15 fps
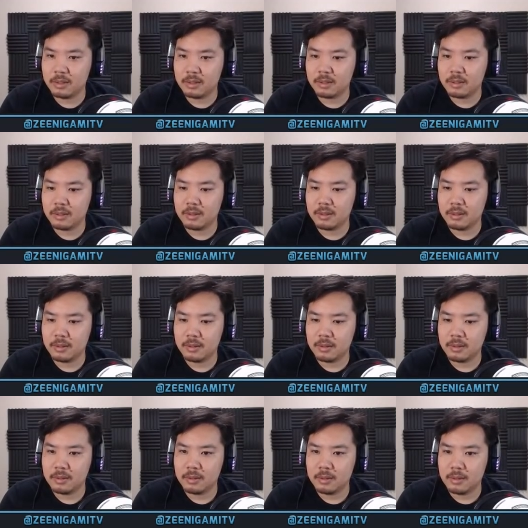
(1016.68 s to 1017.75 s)

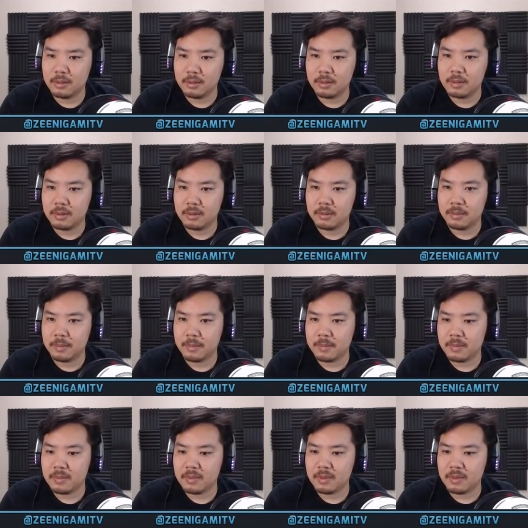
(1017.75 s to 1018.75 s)
Nobody speaks.